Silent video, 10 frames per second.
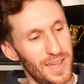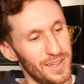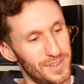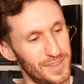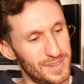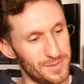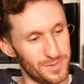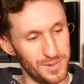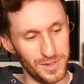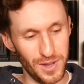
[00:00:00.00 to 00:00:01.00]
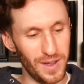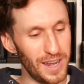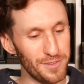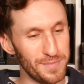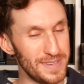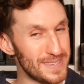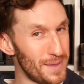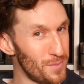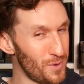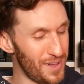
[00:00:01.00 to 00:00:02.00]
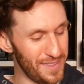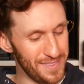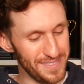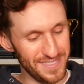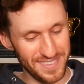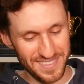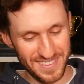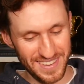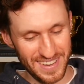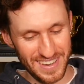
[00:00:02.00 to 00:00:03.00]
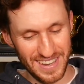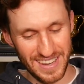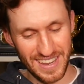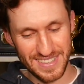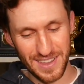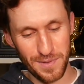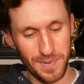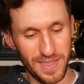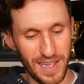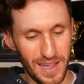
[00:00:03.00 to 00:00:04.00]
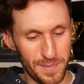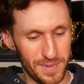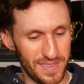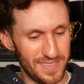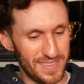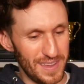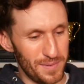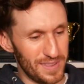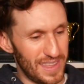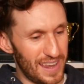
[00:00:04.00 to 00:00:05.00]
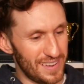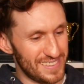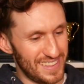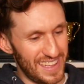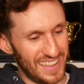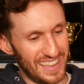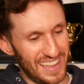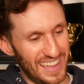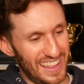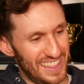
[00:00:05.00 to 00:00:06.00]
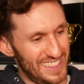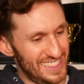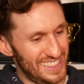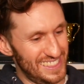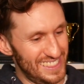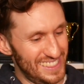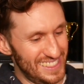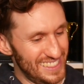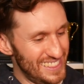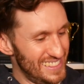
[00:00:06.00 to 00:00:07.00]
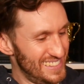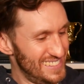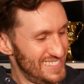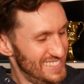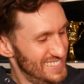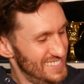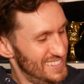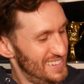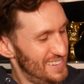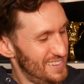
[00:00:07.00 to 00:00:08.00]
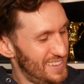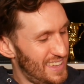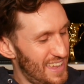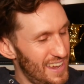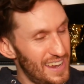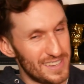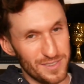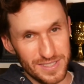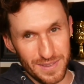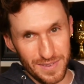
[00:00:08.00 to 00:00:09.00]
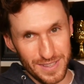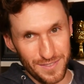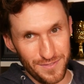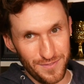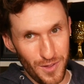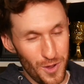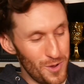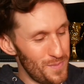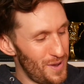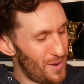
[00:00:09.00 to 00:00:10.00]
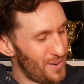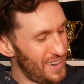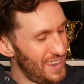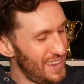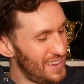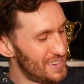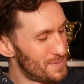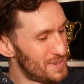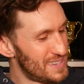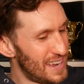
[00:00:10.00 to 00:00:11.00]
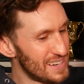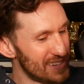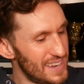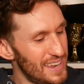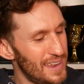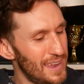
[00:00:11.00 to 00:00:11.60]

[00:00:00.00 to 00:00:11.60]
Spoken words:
Goodness, well, you know I love me some wands. Let's open that up and see what that looks like. Ooh. Okay, it's got some nice foam on here to protect it.